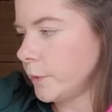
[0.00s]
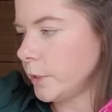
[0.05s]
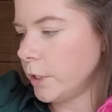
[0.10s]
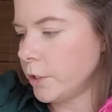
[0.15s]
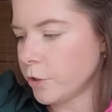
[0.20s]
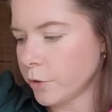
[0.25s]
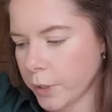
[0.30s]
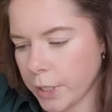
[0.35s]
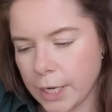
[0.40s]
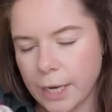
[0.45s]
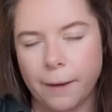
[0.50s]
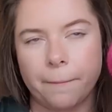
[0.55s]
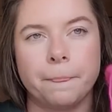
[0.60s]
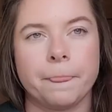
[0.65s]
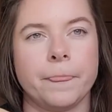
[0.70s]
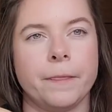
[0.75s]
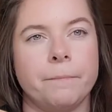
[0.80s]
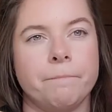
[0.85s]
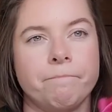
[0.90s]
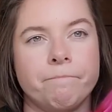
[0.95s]
So yeah.
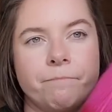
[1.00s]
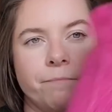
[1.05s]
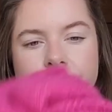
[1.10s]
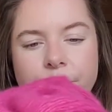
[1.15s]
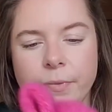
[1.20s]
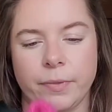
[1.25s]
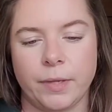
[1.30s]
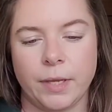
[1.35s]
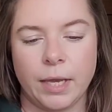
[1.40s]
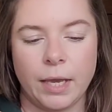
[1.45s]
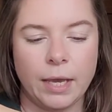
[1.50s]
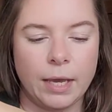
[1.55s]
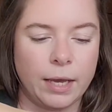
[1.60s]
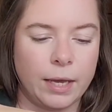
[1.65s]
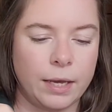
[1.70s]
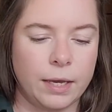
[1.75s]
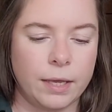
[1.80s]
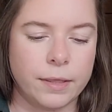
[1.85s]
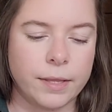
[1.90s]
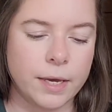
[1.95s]

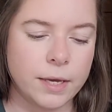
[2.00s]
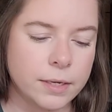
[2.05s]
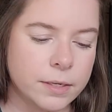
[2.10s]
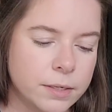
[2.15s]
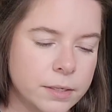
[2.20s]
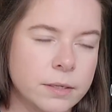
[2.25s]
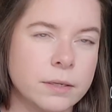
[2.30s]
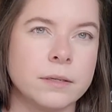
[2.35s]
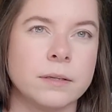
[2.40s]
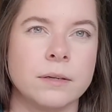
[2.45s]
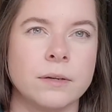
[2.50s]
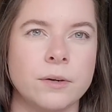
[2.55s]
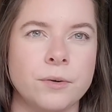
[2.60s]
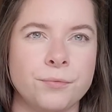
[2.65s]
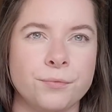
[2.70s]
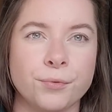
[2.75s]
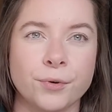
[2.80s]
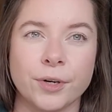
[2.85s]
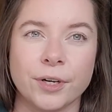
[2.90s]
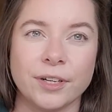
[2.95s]
And then
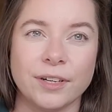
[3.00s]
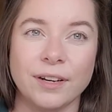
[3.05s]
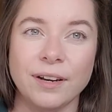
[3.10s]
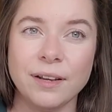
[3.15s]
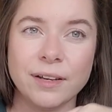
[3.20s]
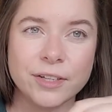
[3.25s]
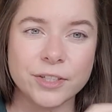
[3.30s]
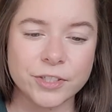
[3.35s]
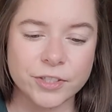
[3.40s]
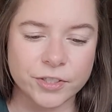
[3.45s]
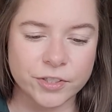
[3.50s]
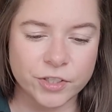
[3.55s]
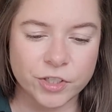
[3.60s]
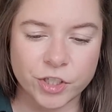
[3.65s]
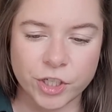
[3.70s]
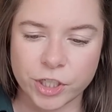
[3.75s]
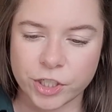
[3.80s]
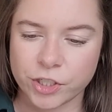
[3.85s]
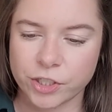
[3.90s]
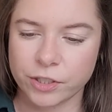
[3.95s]
for the last
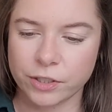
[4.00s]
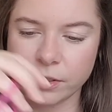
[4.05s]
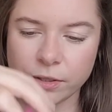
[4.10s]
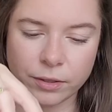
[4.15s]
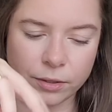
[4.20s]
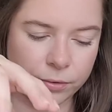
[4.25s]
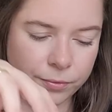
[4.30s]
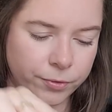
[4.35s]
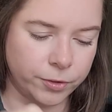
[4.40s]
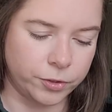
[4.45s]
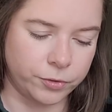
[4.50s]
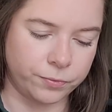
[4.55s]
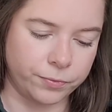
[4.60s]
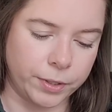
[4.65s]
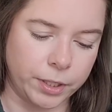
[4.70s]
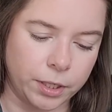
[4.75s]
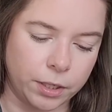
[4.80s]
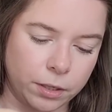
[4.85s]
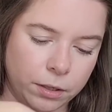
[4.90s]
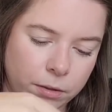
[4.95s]
section of this
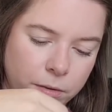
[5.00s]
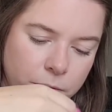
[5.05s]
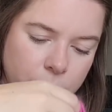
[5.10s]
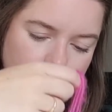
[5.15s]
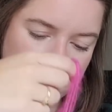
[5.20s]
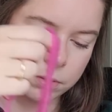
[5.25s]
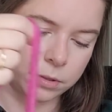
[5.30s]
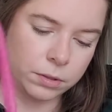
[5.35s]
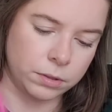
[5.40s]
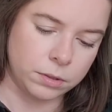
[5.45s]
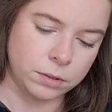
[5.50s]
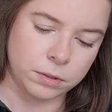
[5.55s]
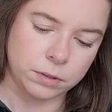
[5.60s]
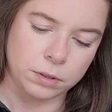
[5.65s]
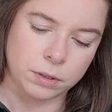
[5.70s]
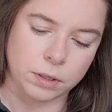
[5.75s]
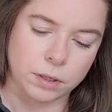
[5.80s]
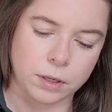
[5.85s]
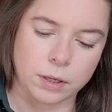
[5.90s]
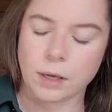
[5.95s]
video,
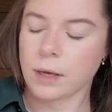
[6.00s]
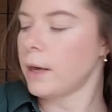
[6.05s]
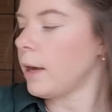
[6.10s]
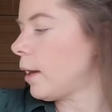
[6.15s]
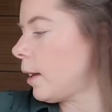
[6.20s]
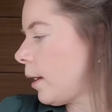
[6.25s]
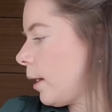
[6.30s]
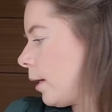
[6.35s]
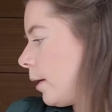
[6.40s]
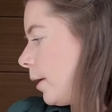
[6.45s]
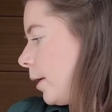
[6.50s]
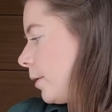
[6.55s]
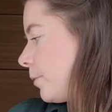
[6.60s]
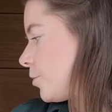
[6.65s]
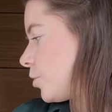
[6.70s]
I have